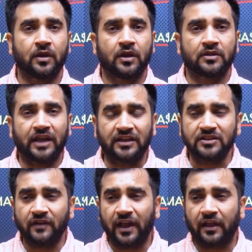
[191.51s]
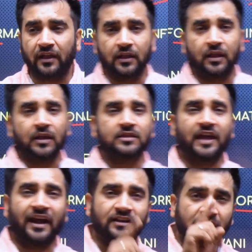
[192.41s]
That is why
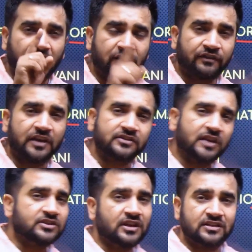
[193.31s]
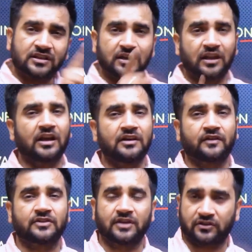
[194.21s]
that infrastructure is critical
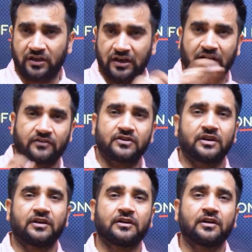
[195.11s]
infrastructure, electricity grid.